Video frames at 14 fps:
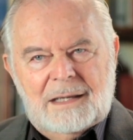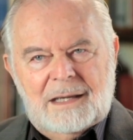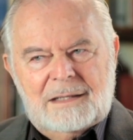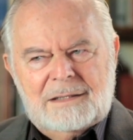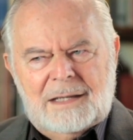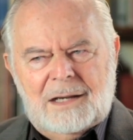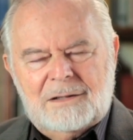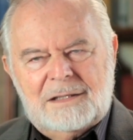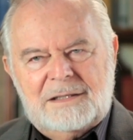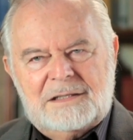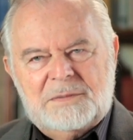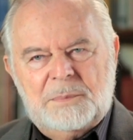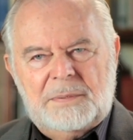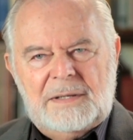I said, how can
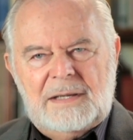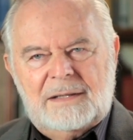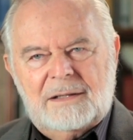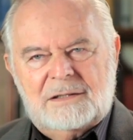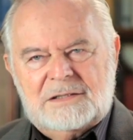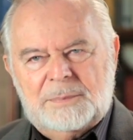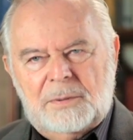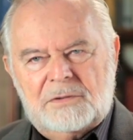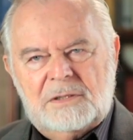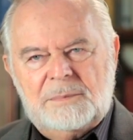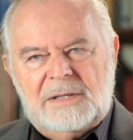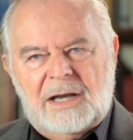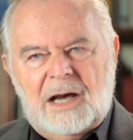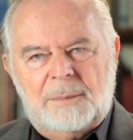this be? They're supposed to
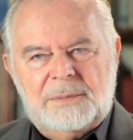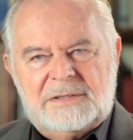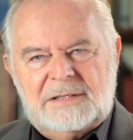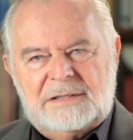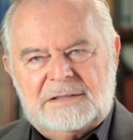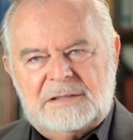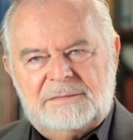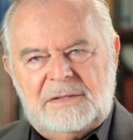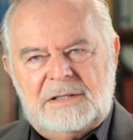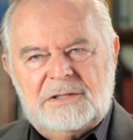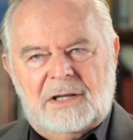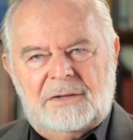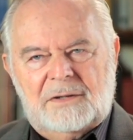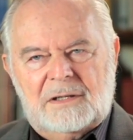be opposites of
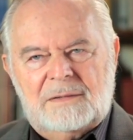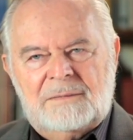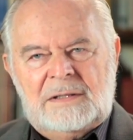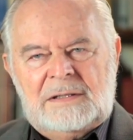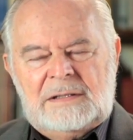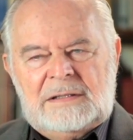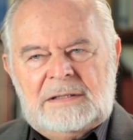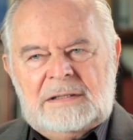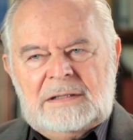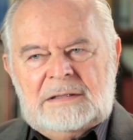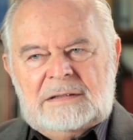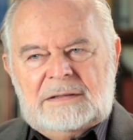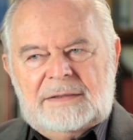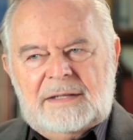each other.
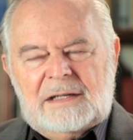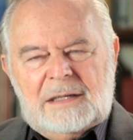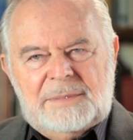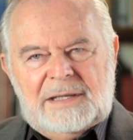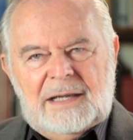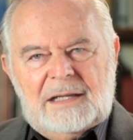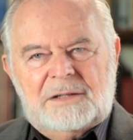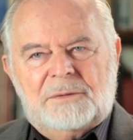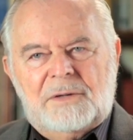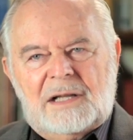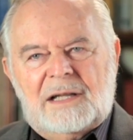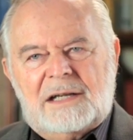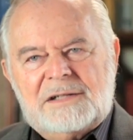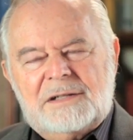And then I began to
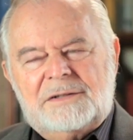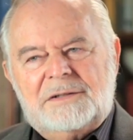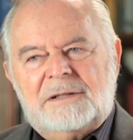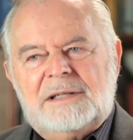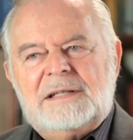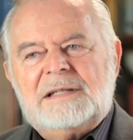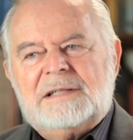realize that there is